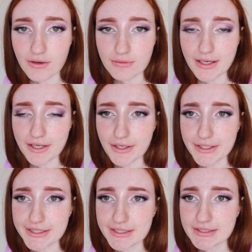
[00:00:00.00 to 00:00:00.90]
Oh my
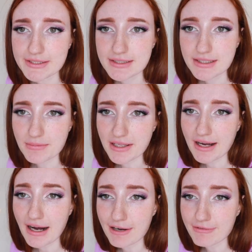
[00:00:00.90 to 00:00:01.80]
God, I'm like
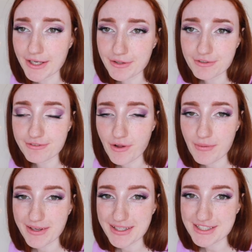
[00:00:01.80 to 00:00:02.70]
halfway through
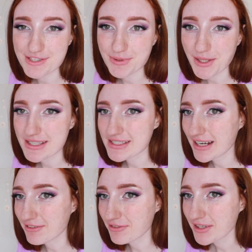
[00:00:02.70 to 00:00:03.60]
filming and I just realized
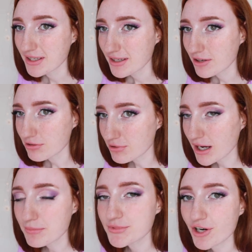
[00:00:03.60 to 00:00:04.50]
I've
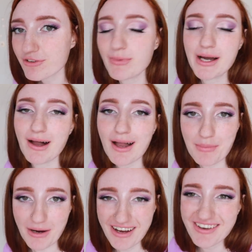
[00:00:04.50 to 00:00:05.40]
rubbed off my
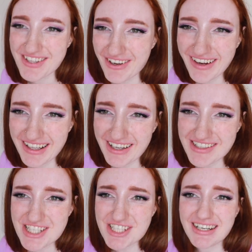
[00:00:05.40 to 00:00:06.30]
eyebrows while I
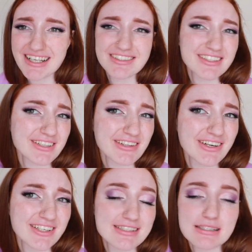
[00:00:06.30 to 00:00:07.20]
was trying on the
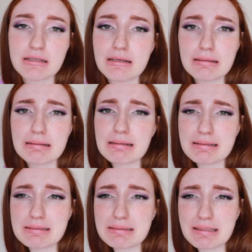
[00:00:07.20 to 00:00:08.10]
clothes.
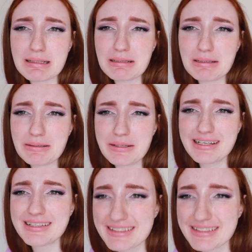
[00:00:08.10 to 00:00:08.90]
Oh no.